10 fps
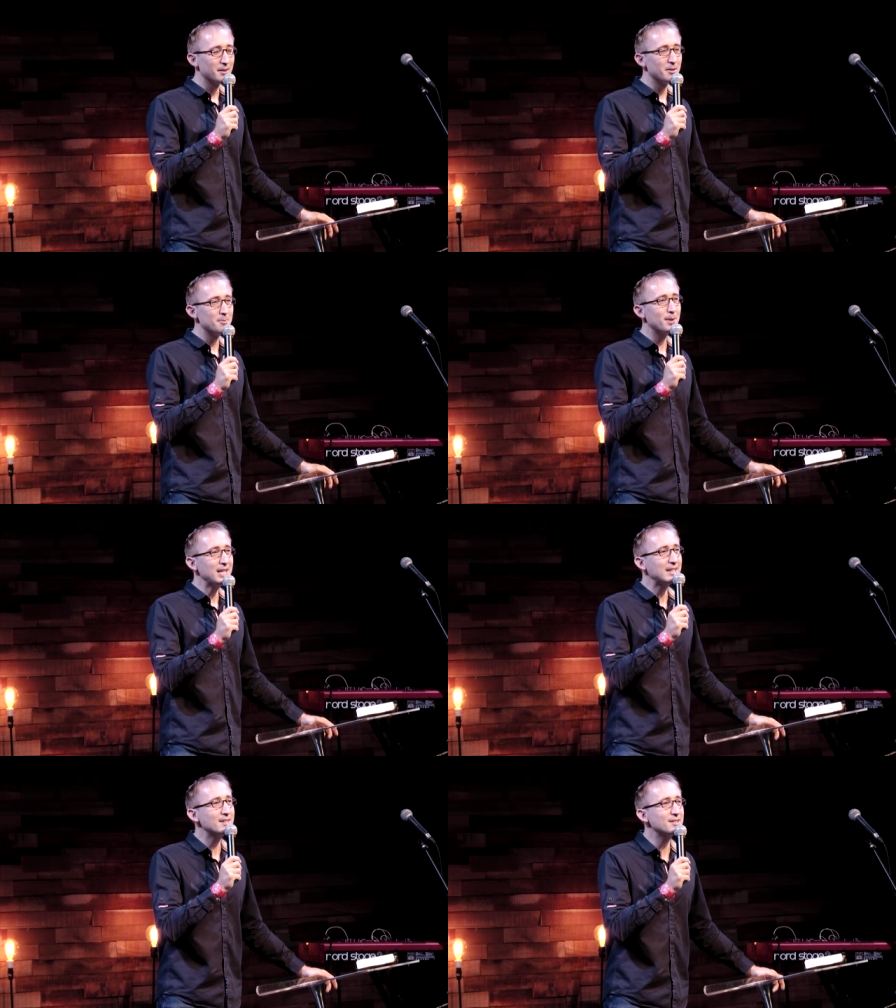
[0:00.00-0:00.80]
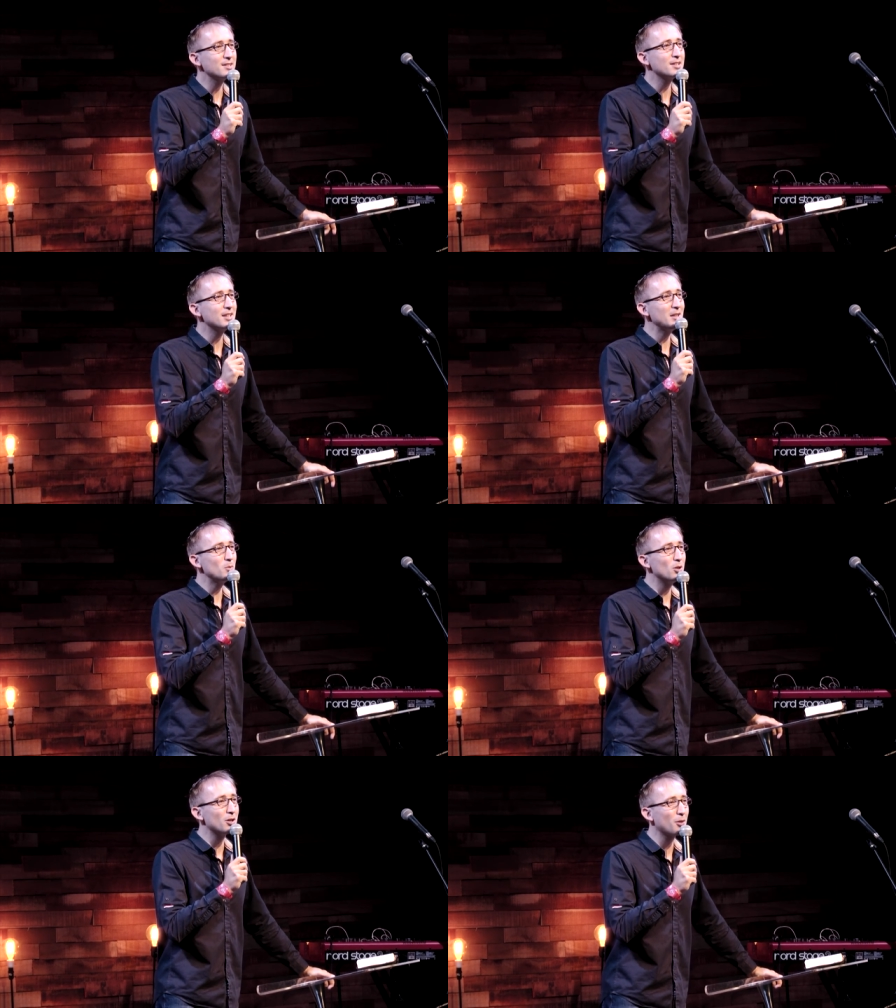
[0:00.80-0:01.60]
but he can certainly
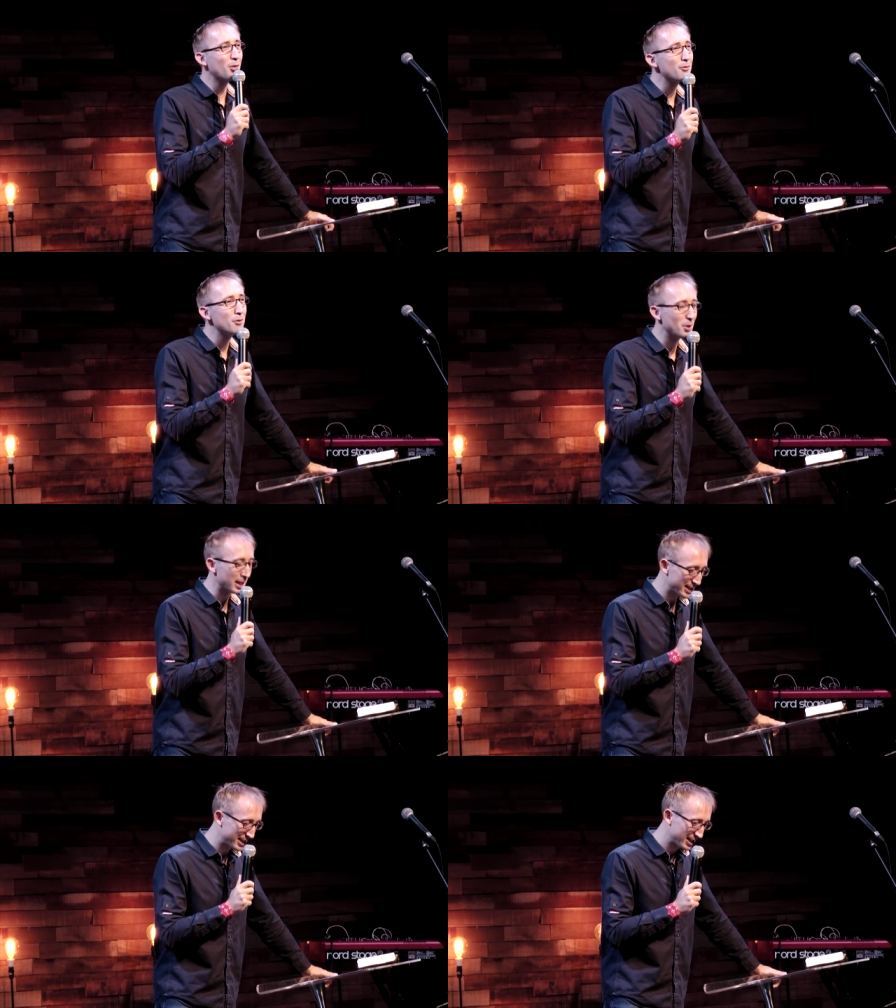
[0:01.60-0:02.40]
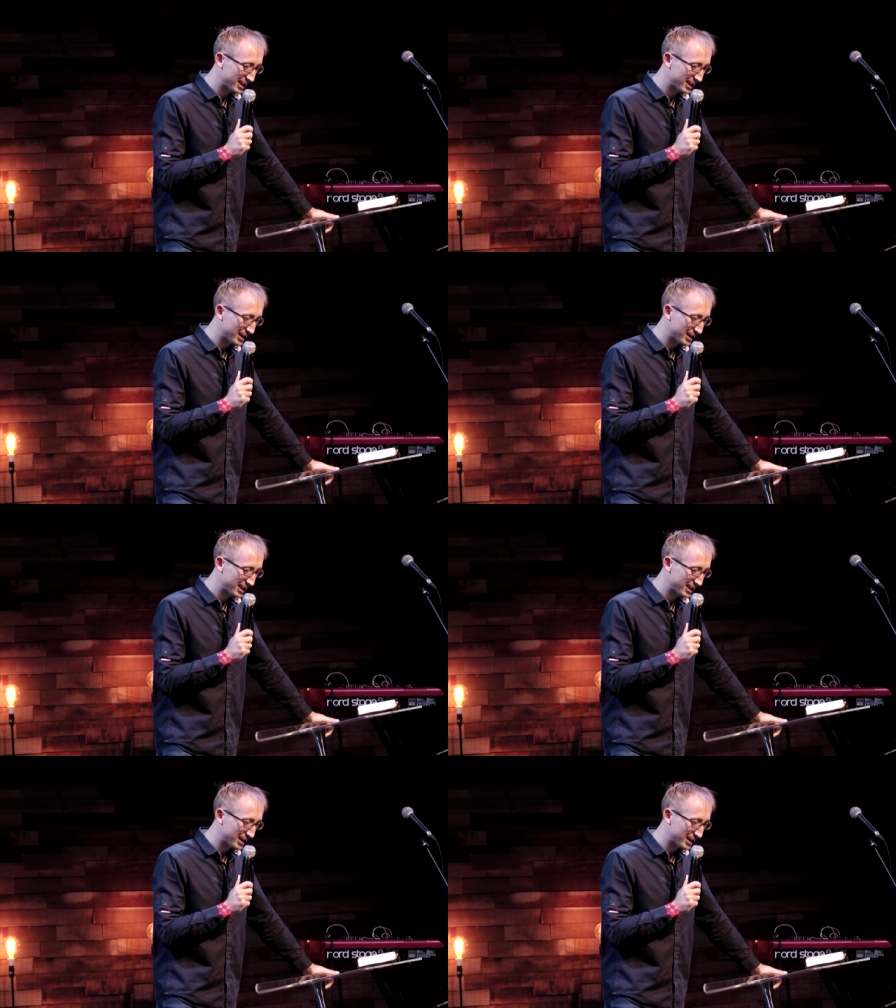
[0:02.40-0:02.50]
work through it